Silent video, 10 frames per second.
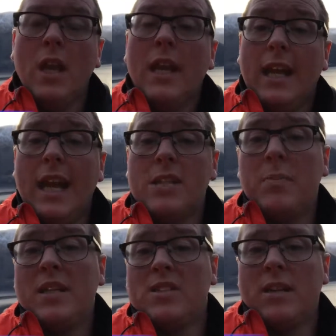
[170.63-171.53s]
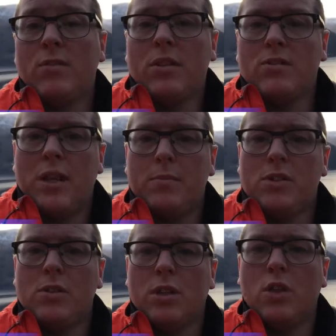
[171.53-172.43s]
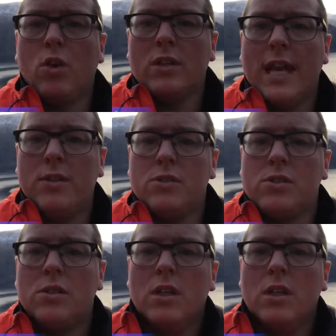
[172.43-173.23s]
It has been several trips to the courthouse,